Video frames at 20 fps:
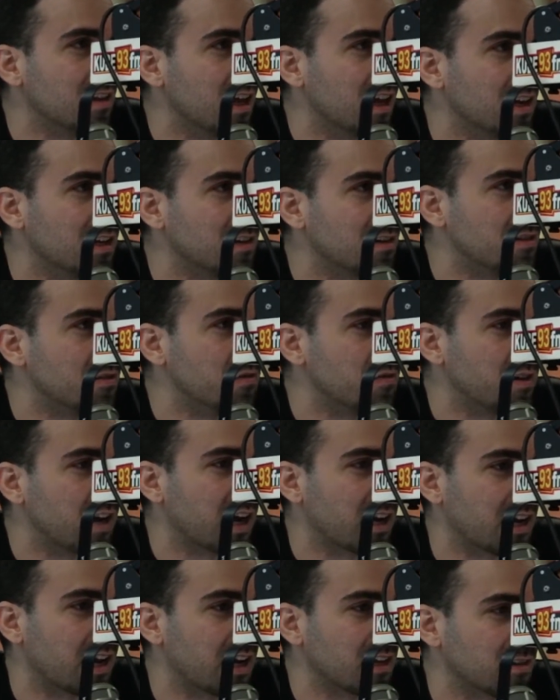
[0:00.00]
Like, you've
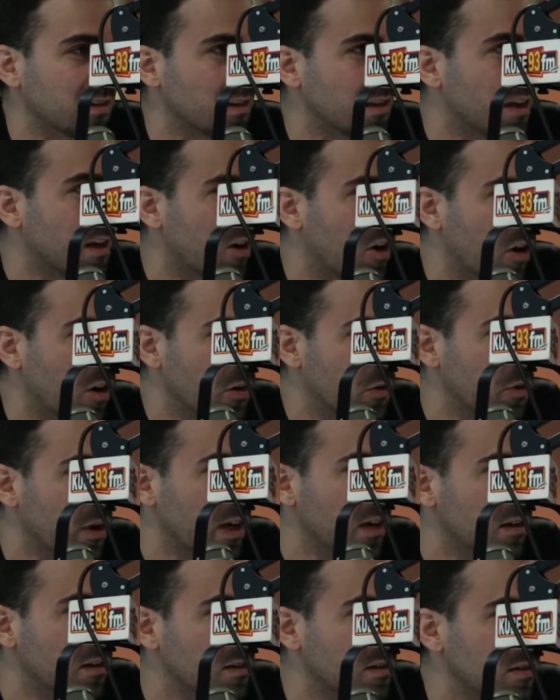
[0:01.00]
got cats that like hard
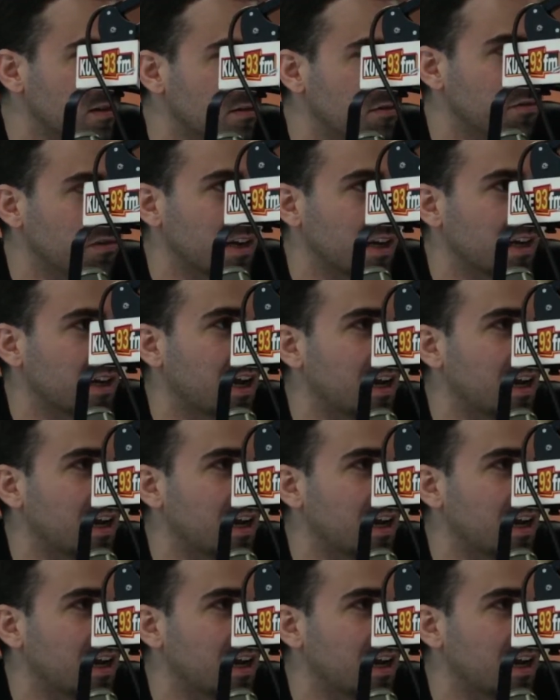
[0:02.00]
records, you've got